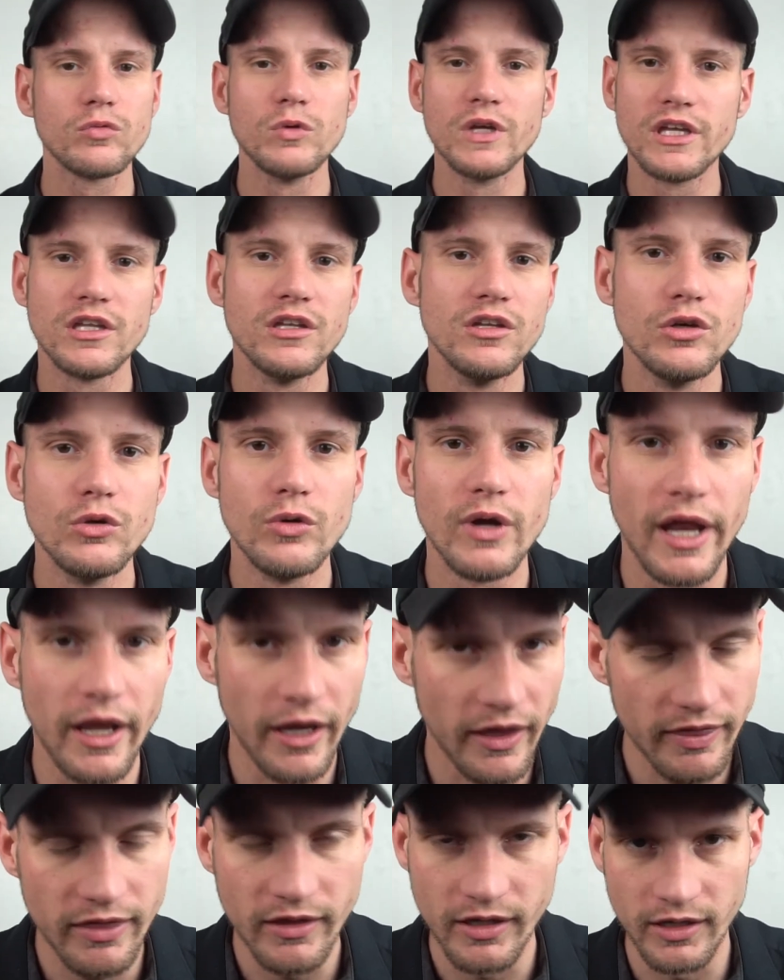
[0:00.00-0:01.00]
We can do
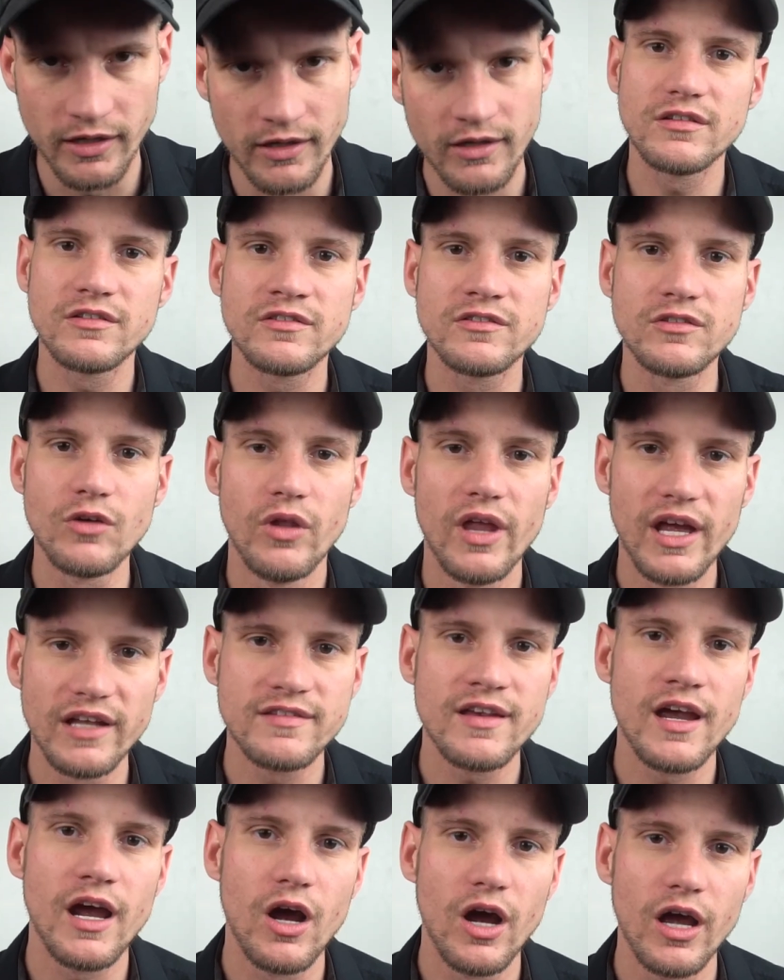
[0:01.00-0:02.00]
anything. So that's
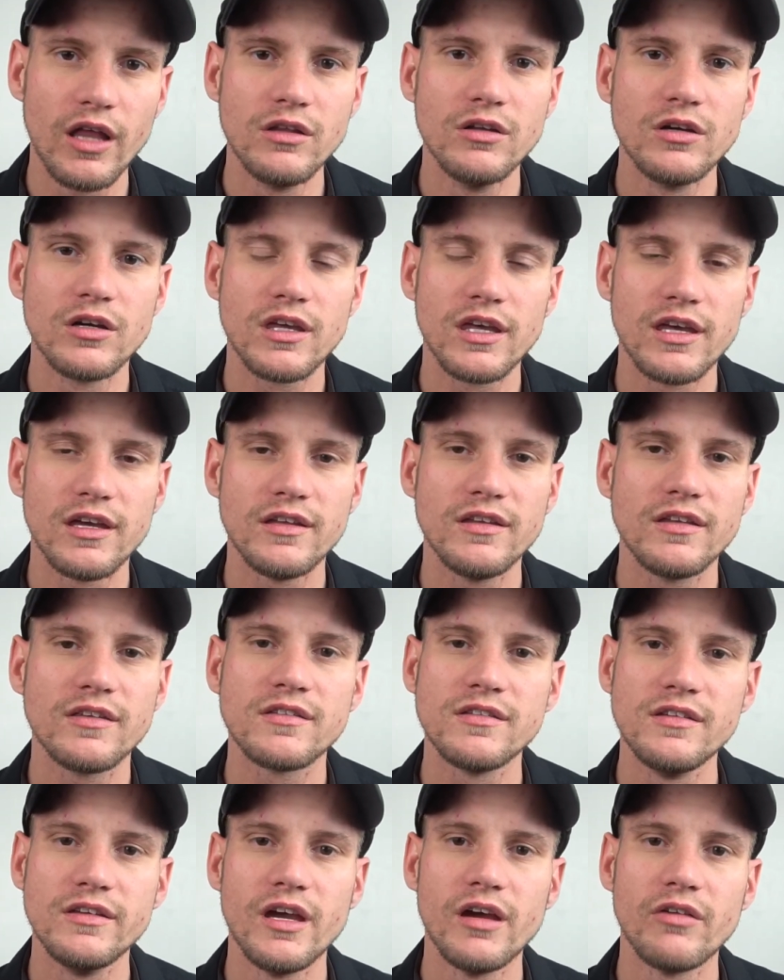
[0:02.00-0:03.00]
how I look at
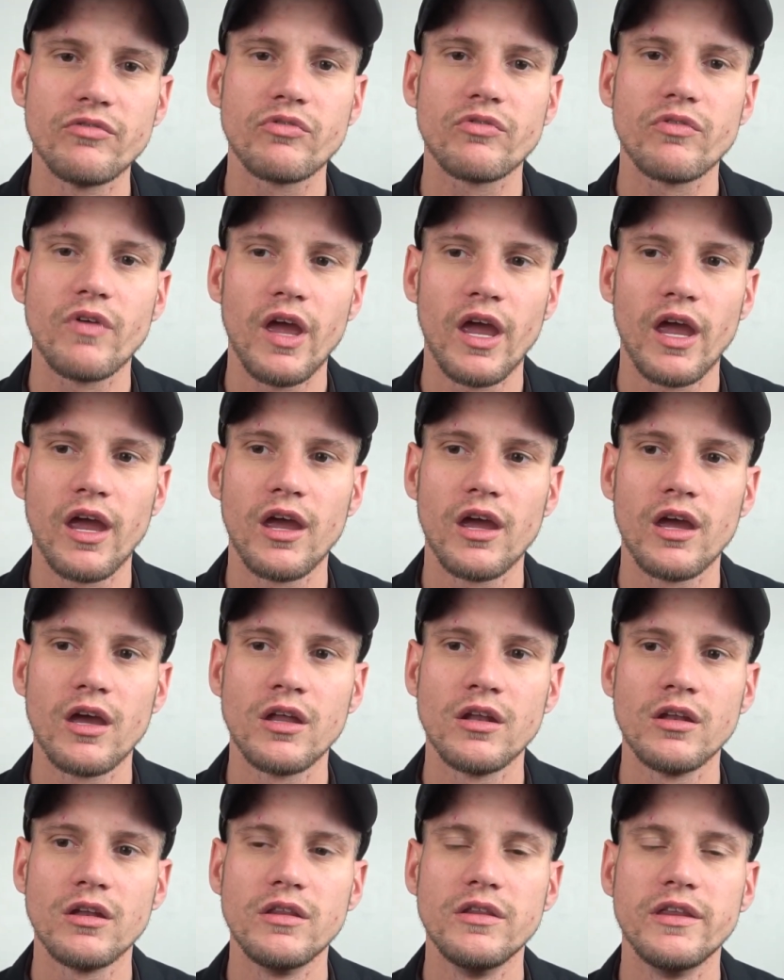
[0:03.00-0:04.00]
CF.
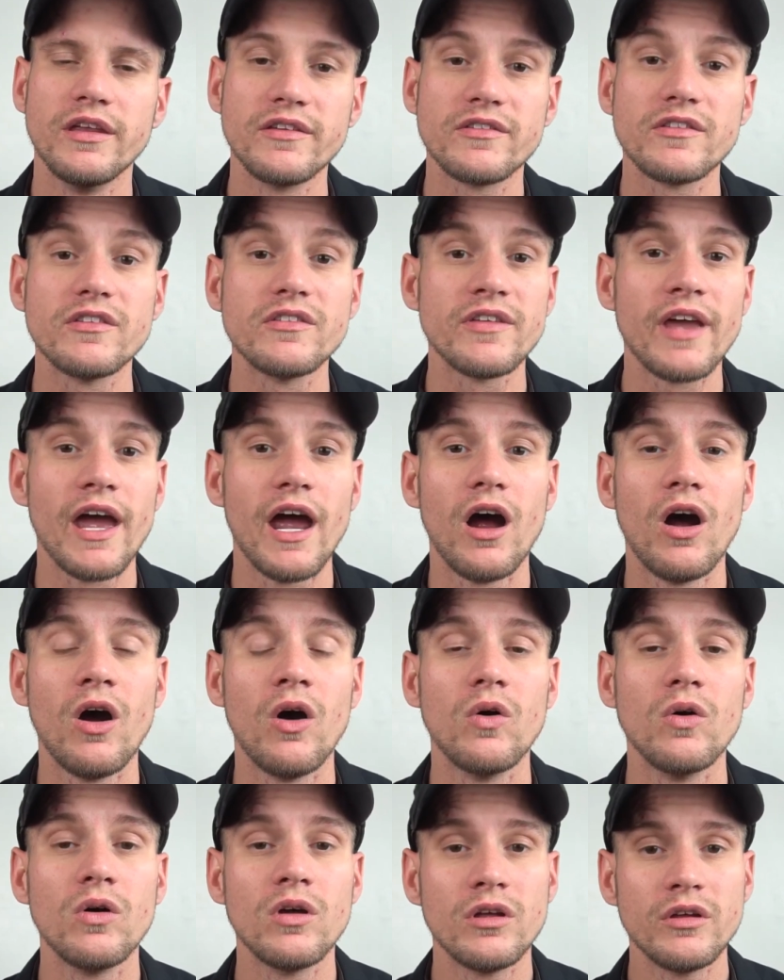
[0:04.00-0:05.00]
And this is
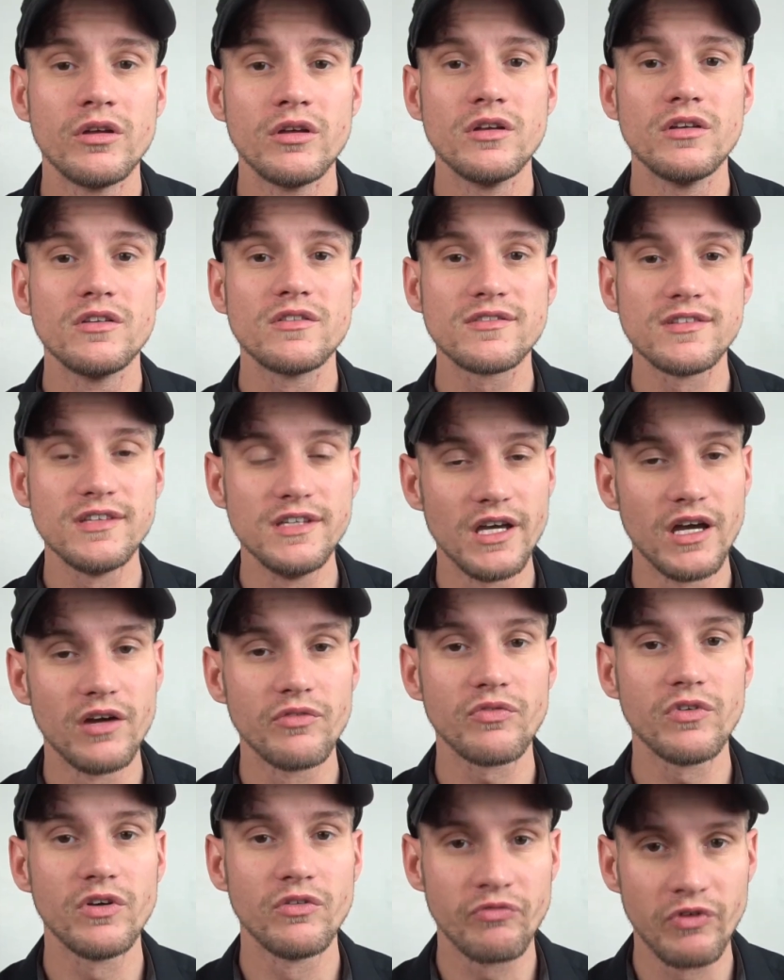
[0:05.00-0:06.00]
how
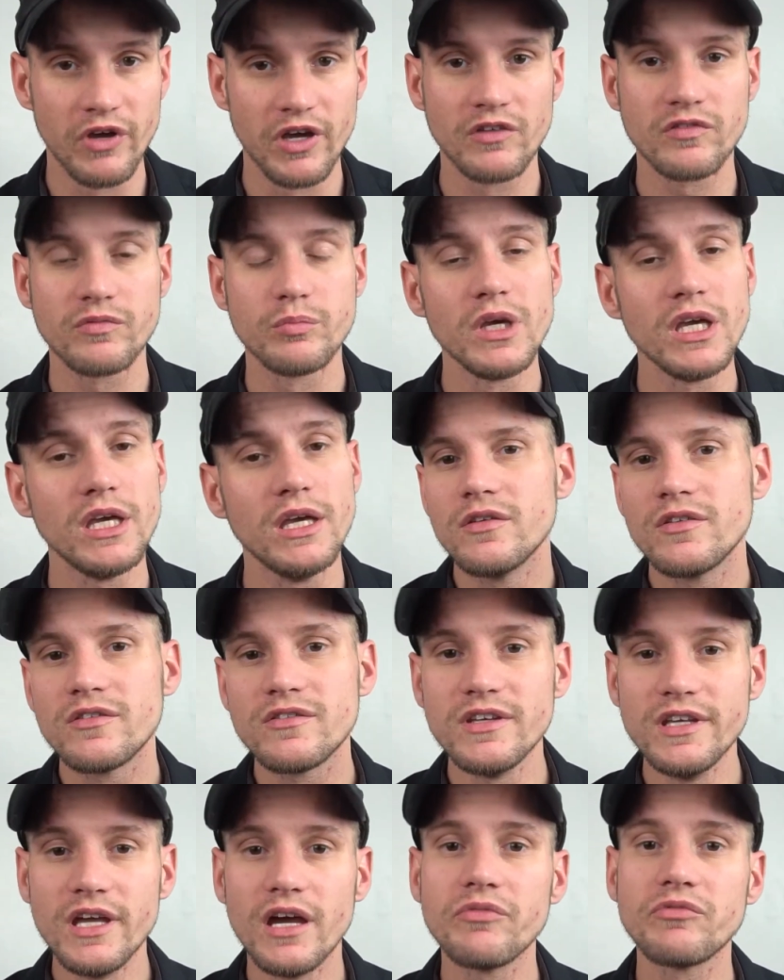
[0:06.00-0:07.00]
CF affects me.
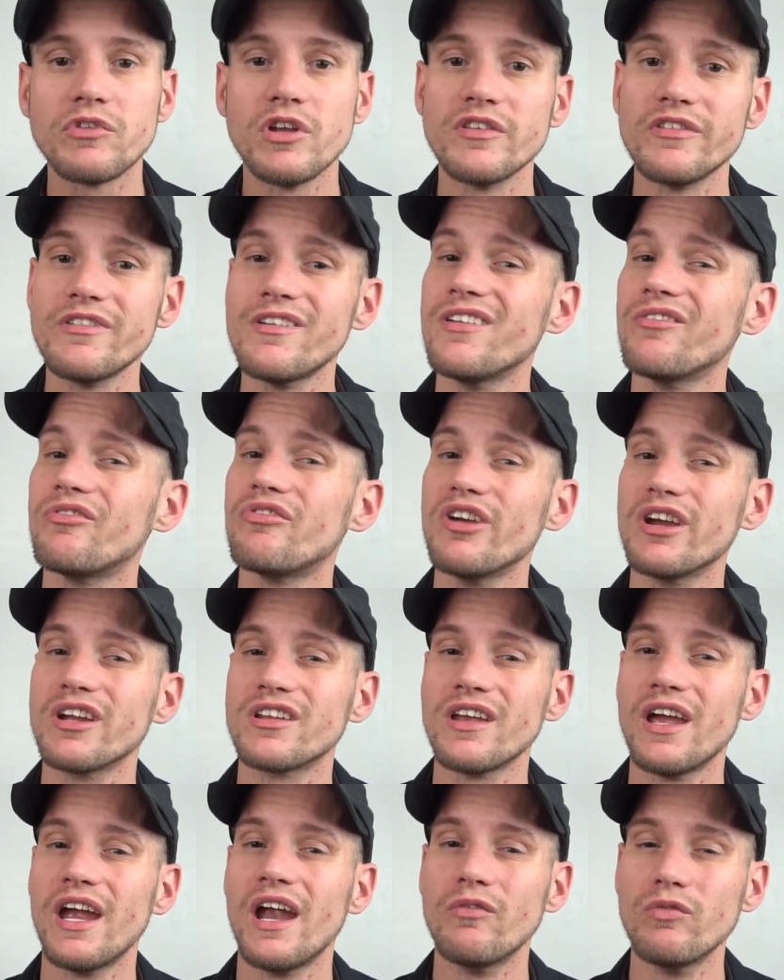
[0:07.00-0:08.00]
CF doesn't
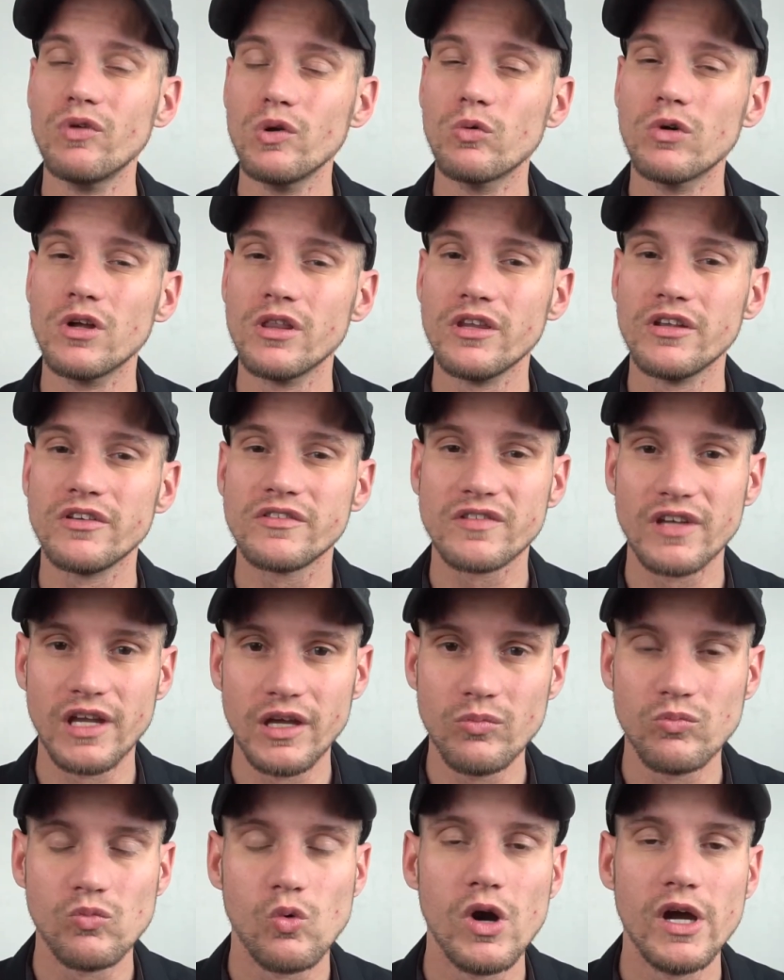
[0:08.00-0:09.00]
affect everyone the
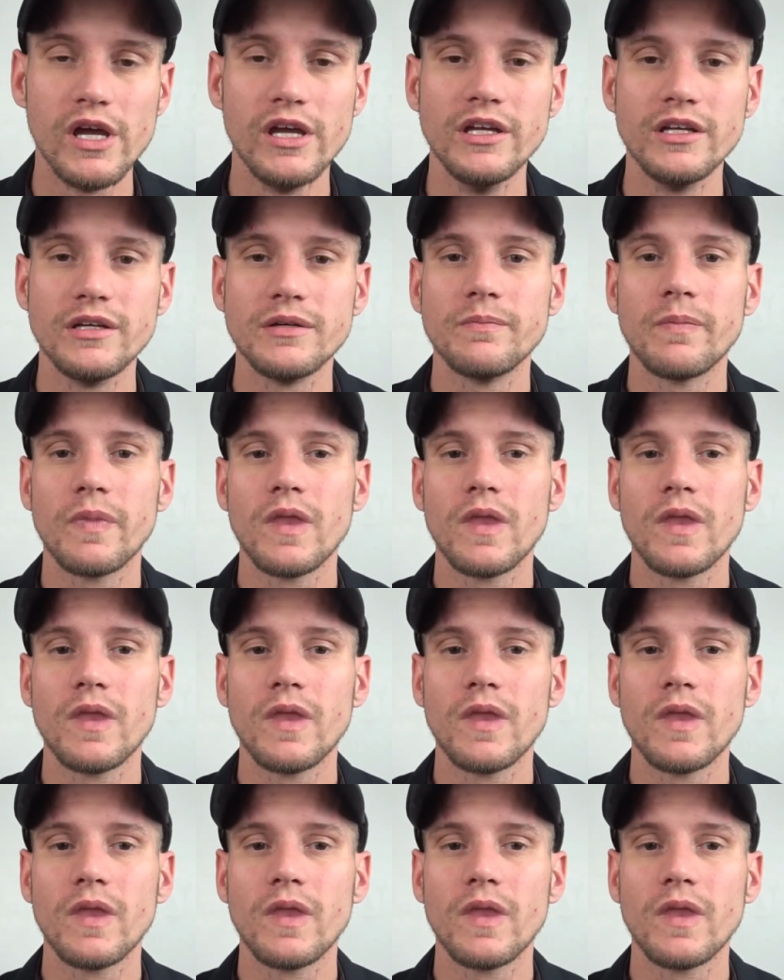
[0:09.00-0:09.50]
same way.